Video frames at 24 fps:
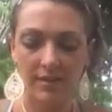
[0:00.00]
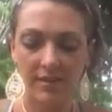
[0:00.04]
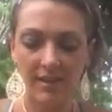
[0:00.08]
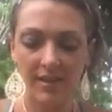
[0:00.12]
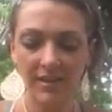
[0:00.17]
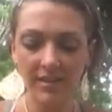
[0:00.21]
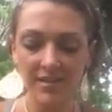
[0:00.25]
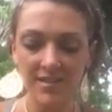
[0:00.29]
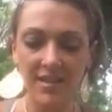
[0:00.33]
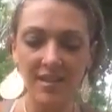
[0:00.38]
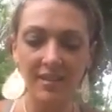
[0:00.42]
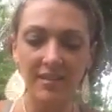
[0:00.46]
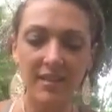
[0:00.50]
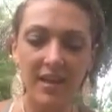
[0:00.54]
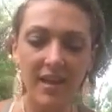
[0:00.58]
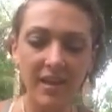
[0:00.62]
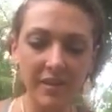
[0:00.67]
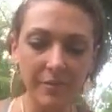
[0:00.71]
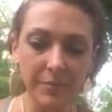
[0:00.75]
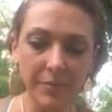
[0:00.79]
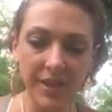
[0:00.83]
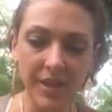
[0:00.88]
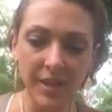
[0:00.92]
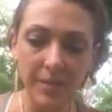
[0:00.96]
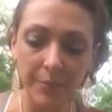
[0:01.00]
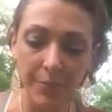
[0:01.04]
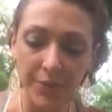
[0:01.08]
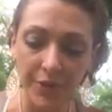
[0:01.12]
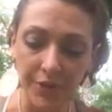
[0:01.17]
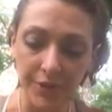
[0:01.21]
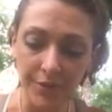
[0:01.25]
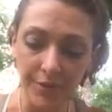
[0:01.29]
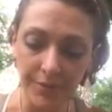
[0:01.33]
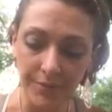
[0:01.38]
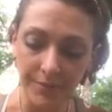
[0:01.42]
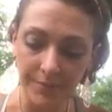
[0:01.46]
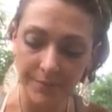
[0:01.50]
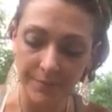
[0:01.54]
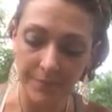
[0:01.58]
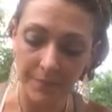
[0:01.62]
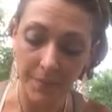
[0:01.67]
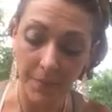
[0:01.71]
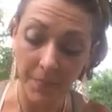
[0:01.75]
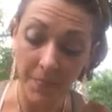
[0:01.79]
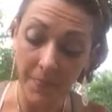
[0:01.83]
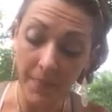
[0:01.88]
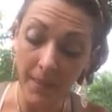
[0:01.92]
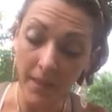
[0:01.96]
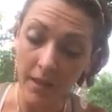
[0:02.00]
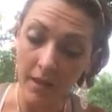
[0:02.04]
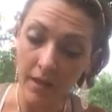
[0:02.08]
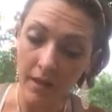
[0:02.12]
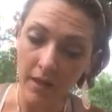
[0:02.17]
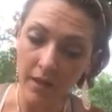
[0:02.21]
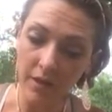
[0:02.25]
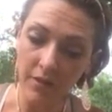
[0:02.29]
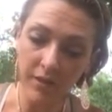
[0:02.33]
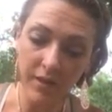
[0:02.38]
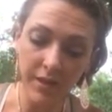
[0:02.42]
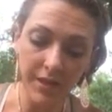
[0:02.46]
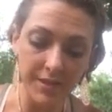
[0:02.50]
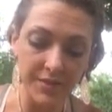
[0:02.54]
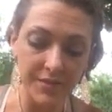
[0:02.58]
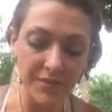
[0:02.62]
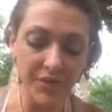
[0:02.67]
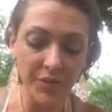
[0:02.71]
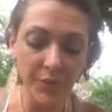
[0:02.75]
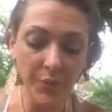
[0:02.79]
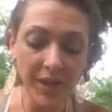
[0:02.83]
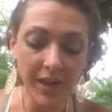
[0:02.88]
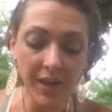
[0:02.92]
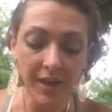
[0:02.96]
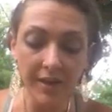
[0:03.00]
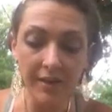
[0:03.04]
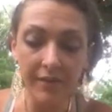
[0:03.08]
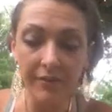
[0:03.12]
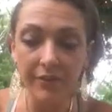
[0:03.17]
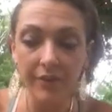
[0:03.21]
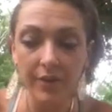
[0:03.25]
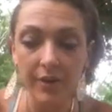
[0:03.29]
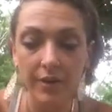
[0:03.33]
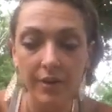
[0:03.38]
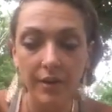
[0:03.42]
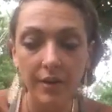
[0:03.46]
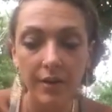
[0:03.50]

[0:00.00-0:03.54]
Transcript: That is a lot of people. All right, so we have